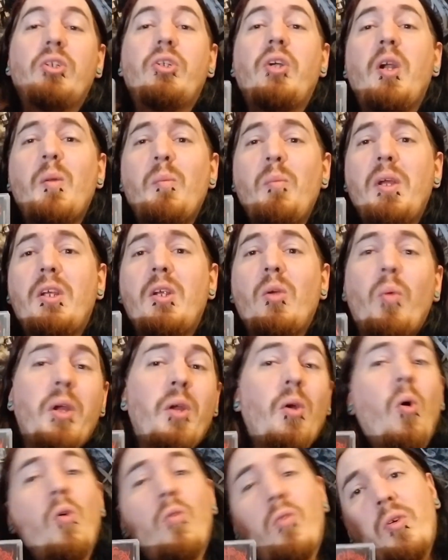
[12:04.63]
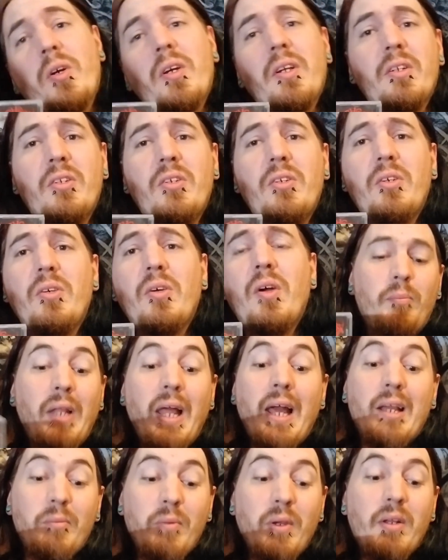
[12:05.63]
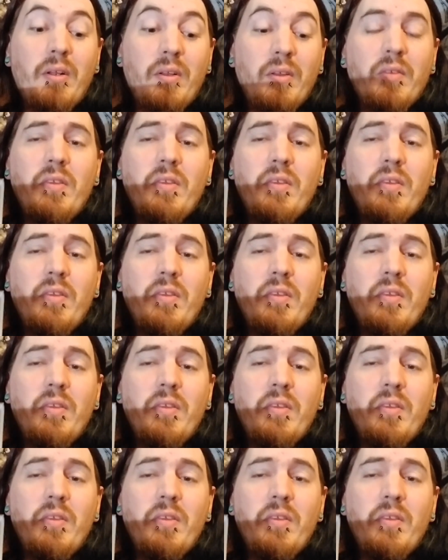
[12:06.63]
trying to make your way over into black metal,